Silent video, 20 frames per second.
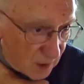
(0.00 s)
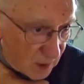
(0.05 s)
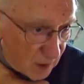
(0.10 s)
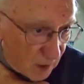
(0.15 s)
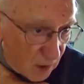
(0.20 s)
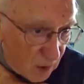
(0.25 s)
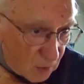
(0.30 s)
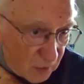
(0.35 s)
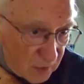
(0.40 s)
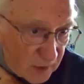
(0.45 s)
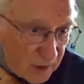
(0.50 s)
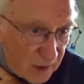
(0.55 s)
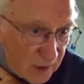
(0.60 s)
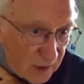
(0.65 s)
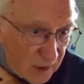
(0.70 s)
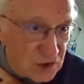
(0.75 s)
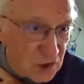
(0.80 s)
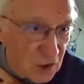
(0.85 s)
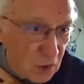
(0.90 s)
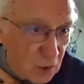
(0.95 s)
Okay,
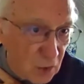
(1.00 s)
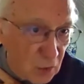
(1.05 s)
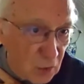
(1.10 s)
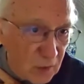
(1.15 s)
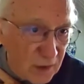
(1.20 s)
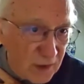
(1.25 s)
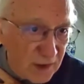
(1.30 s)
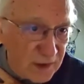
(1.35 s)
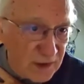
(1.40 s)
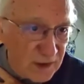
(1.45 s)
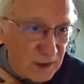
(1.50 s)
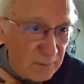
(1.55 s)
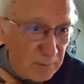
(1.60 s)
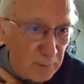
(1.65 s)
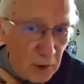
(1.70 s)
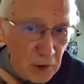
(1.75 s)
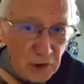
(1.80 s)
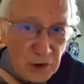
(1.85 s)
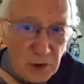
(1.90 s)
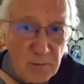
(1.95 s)
so look at
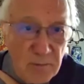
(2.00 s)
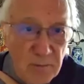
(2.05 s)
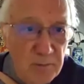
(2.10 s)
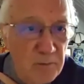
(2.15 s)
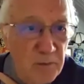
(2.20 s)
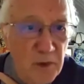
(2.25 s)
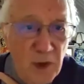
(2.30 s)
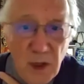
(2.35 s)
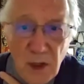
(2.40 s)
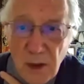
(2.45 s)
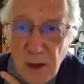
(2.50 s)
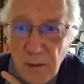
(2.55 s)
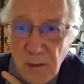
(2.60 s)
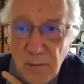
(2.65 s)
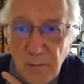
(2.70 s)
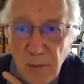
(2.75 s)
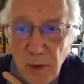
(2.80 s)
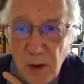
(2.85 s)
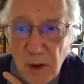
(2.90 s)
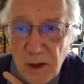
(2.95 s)
the
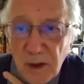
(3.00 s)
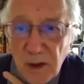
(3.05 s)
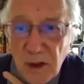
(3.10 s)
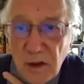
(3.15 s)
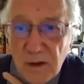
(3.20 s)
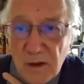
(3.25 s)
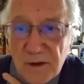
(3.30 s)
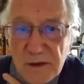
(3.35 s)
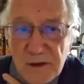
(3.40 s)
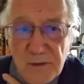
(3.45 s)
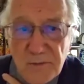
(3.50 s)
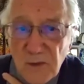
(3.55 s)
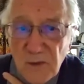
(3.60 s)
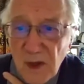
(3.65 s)
polygons.